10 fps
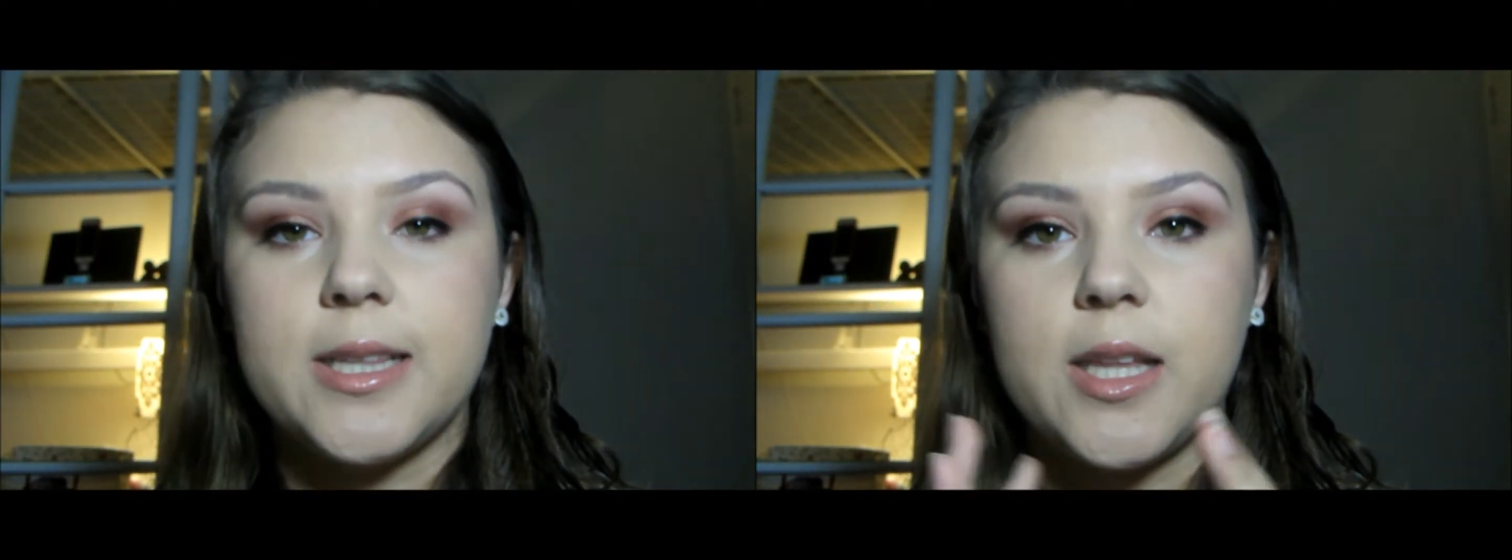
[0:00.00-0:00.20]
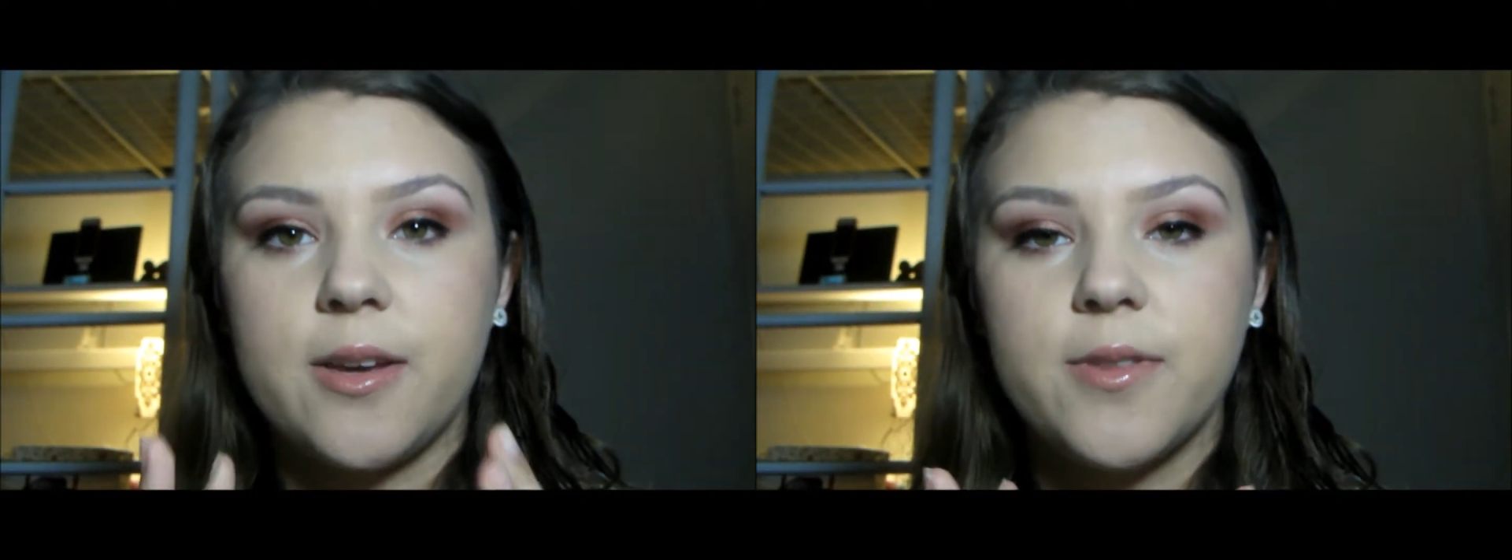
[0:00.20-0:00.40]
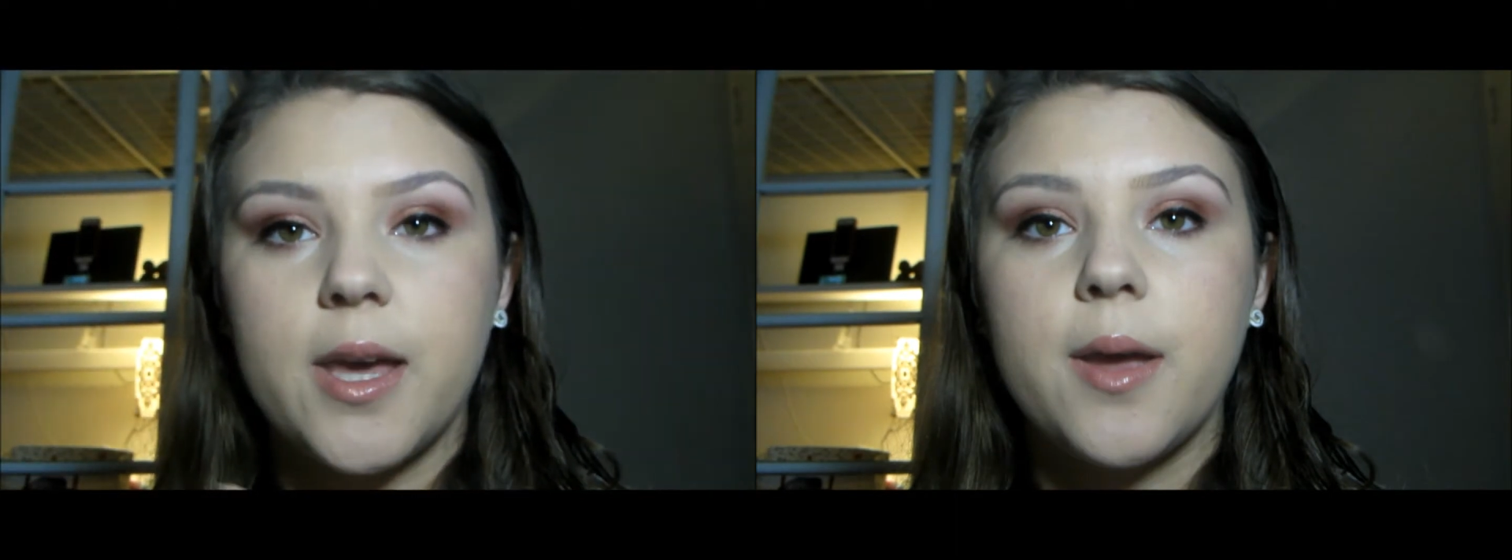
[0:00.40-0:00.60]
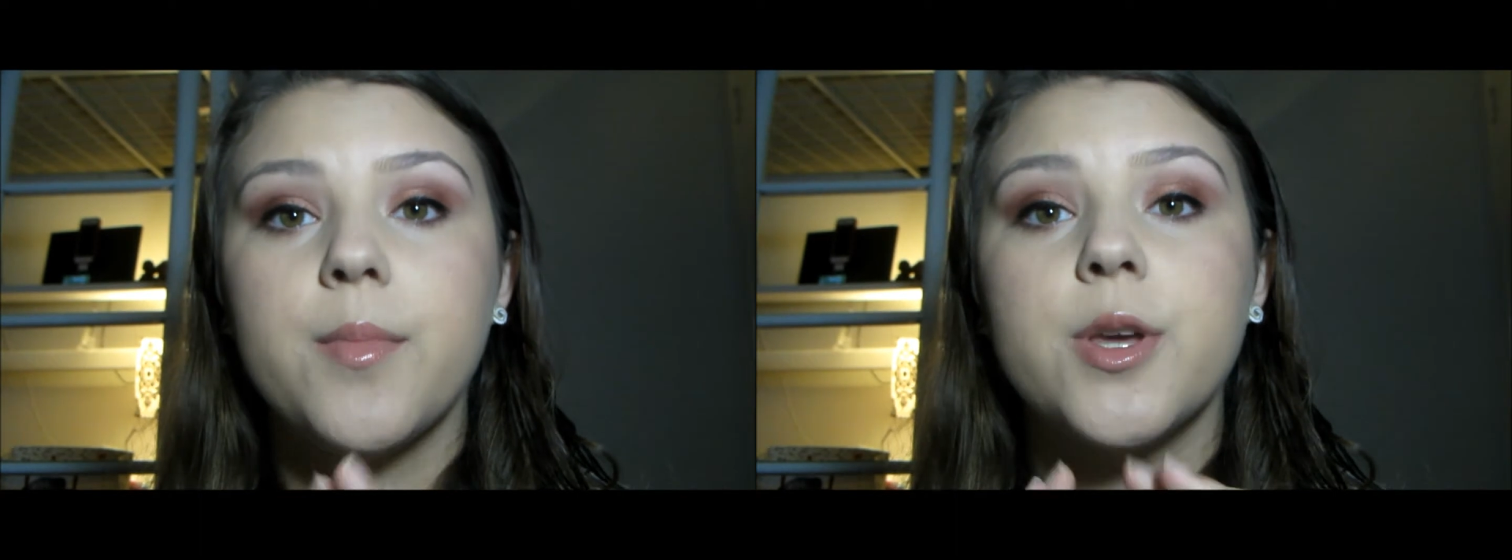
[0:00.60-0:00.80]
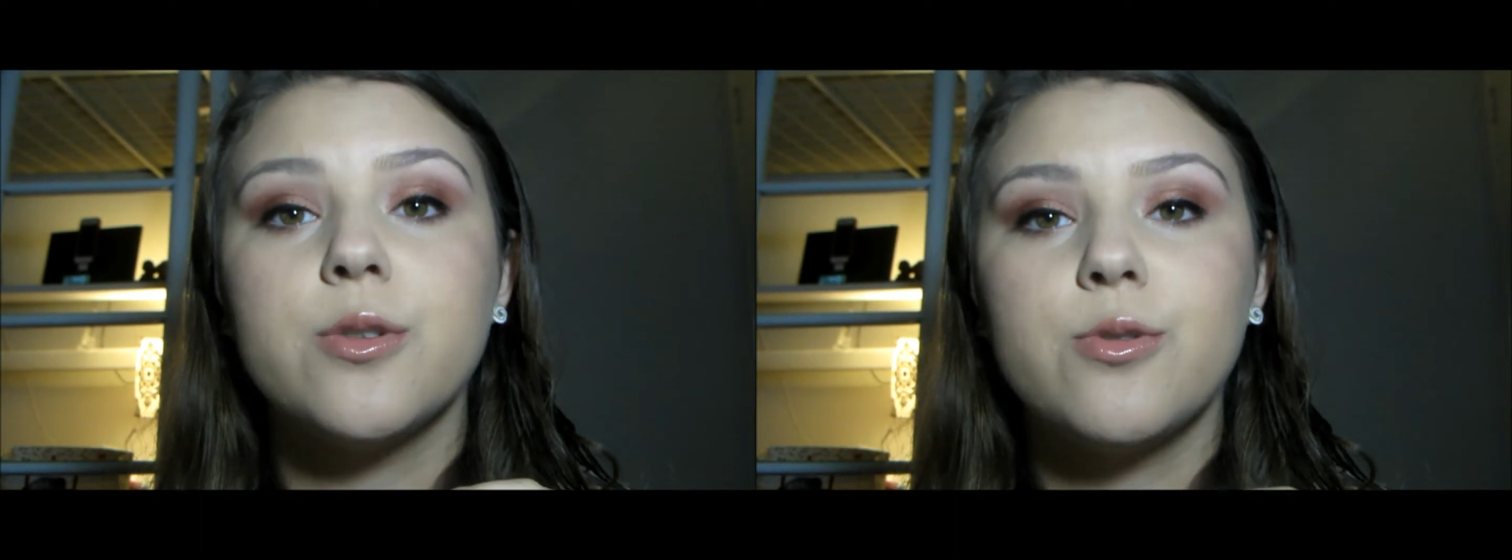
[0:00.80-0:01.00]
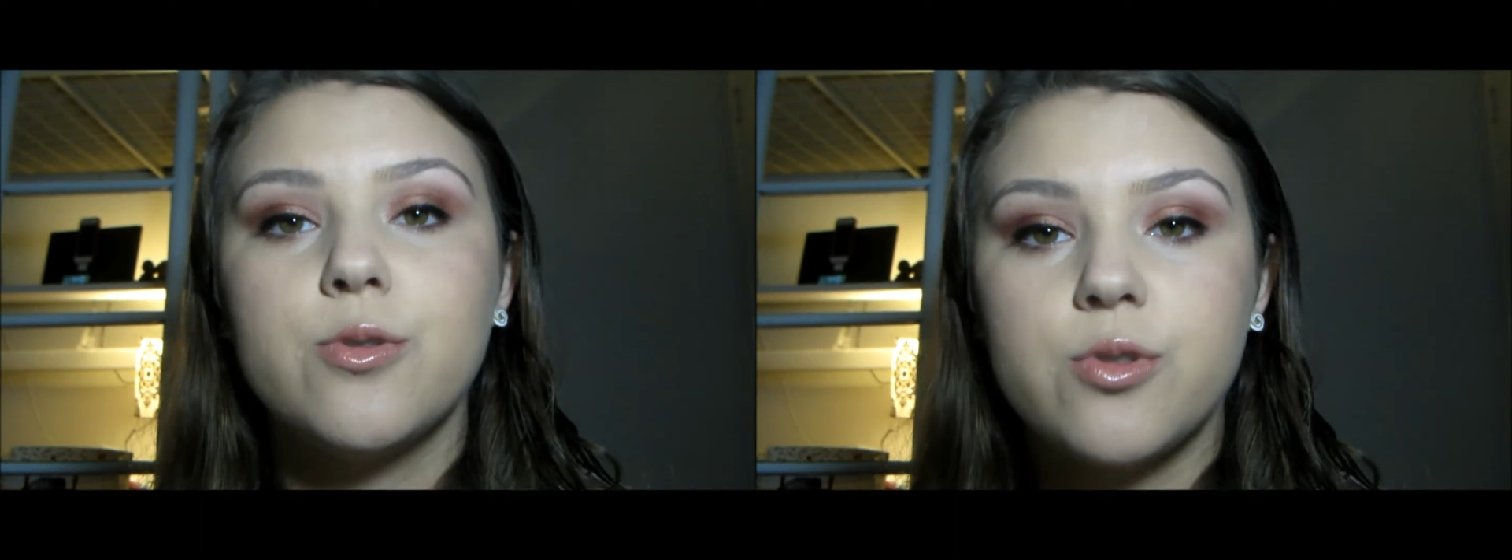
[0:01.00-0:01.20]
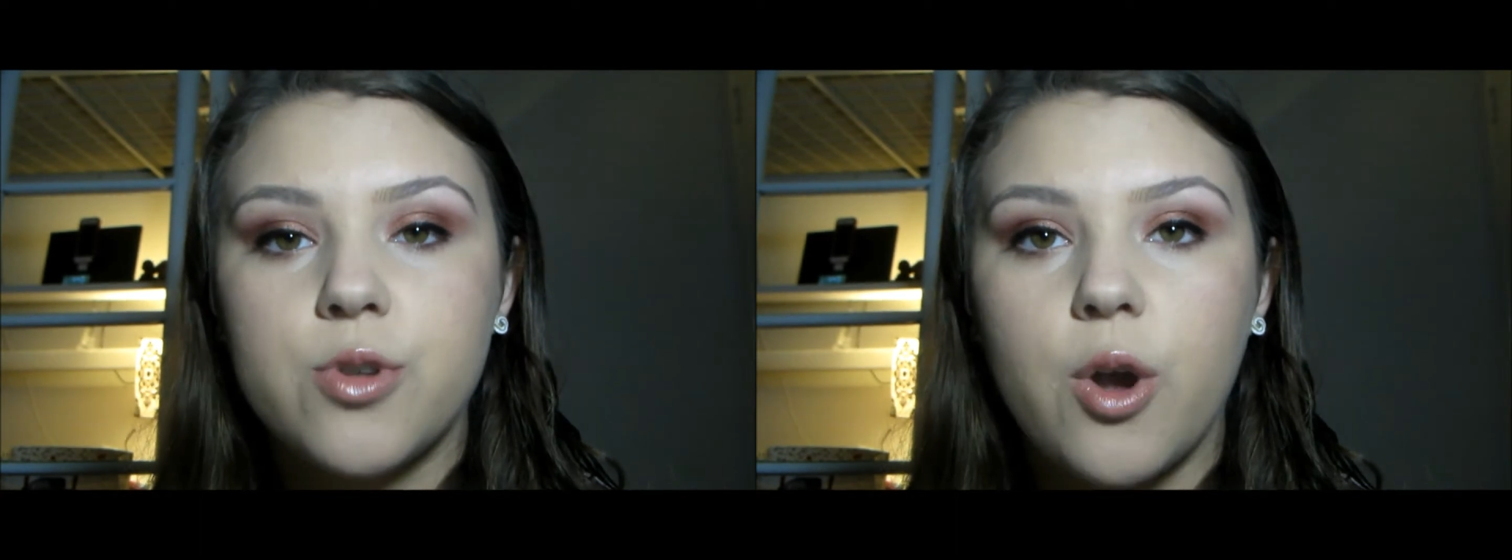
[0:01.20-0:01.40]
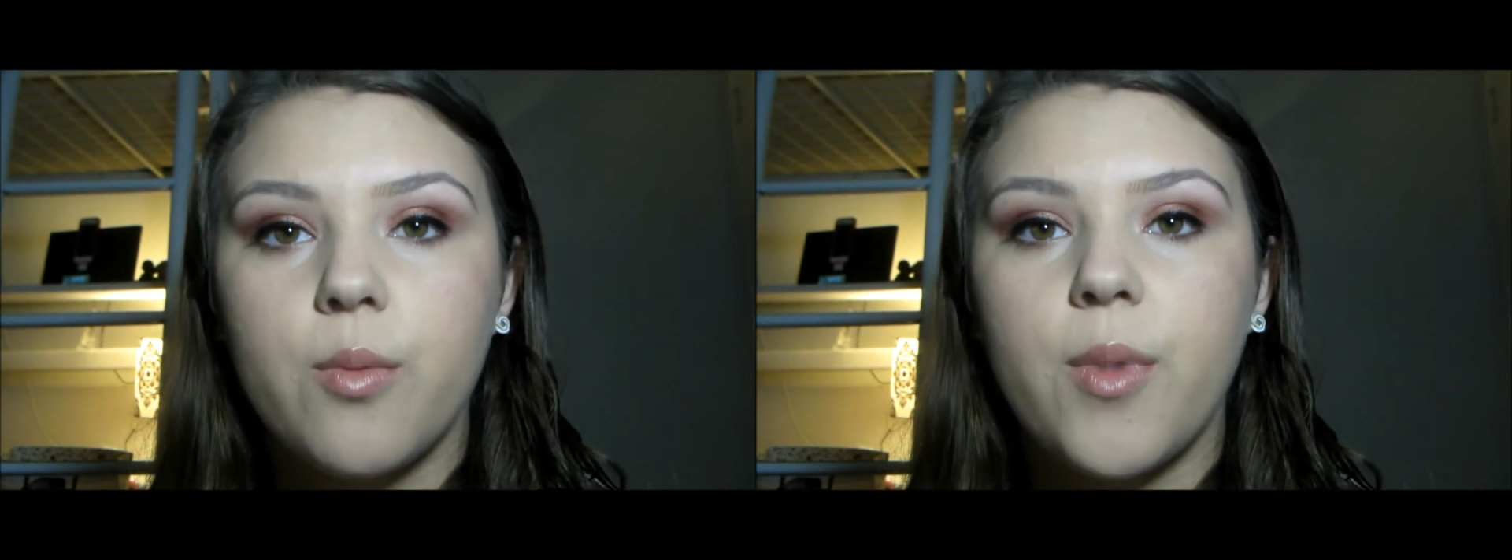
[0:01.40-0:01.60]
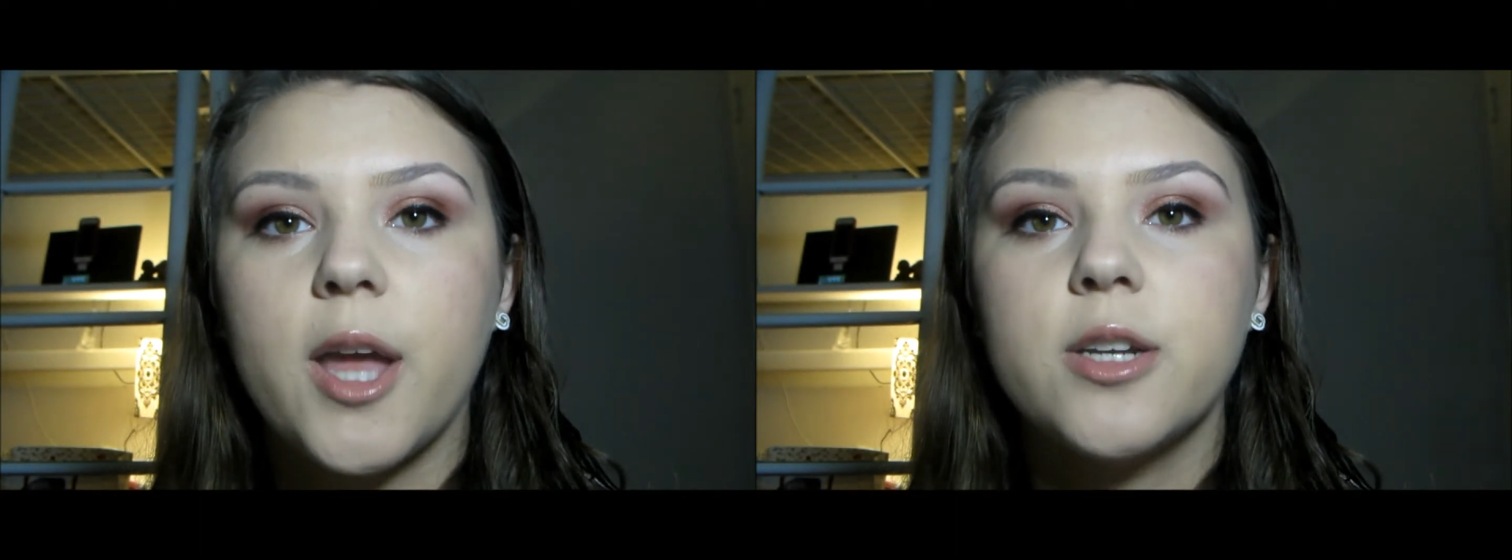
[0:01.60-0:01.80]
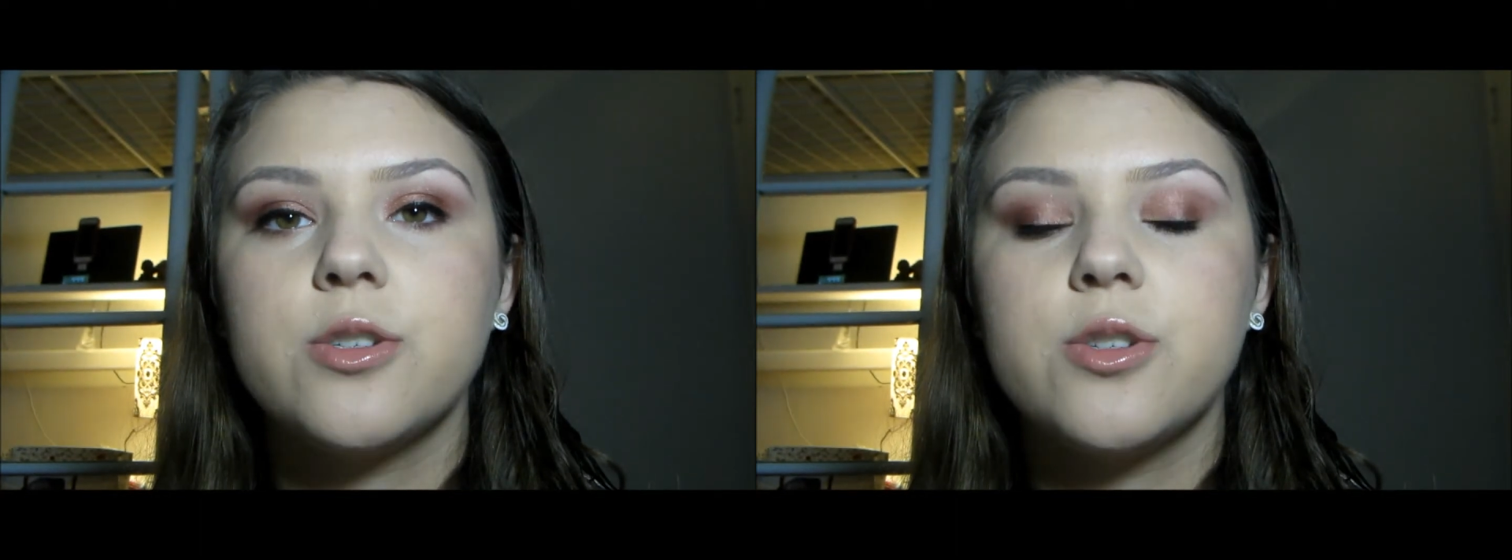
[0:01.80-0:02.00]
I love them so
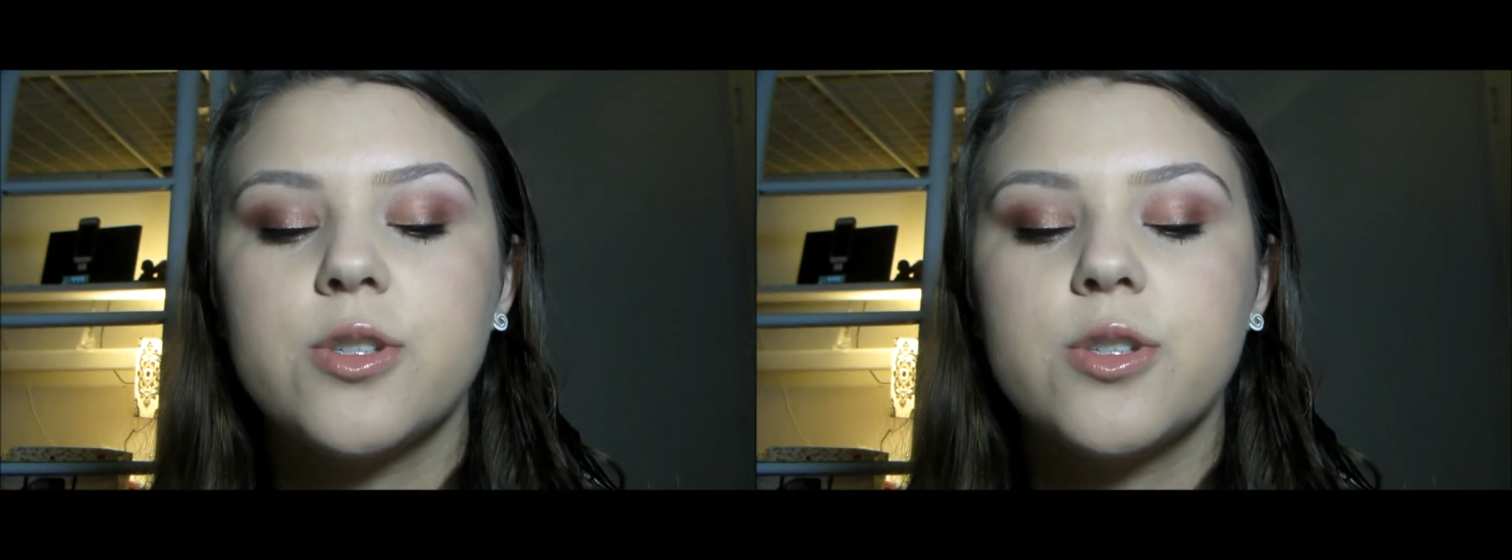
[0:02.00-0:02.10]
much.